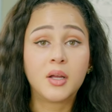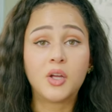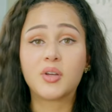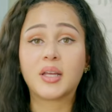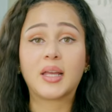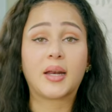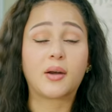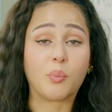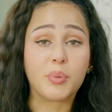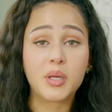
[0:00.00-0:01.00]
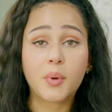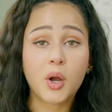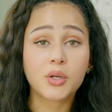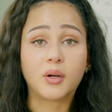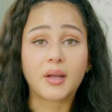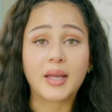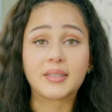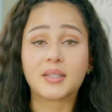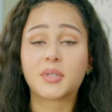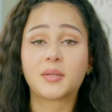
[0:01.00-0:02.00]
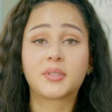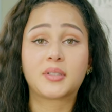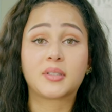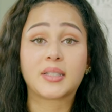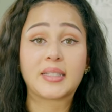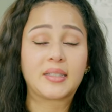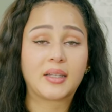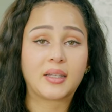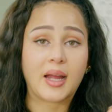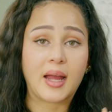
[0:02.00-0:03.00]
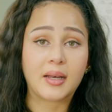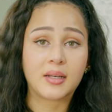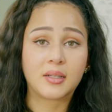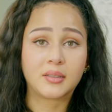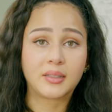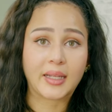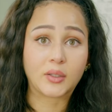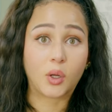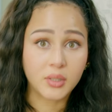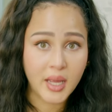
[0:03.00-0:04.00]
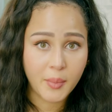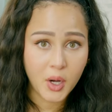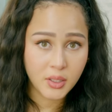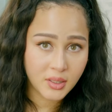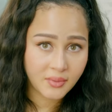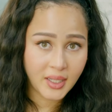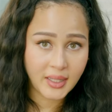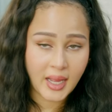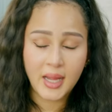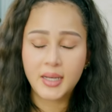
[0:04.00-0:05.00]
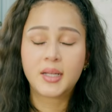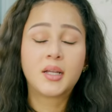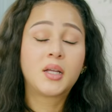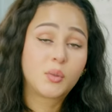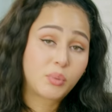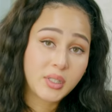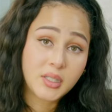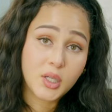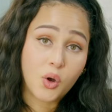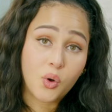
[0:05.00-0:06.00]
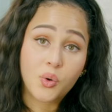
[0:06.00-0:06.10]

You can get it on B-Mart, okay? Sometimes they sell it at like Lotte Mart and stuff like that. Please go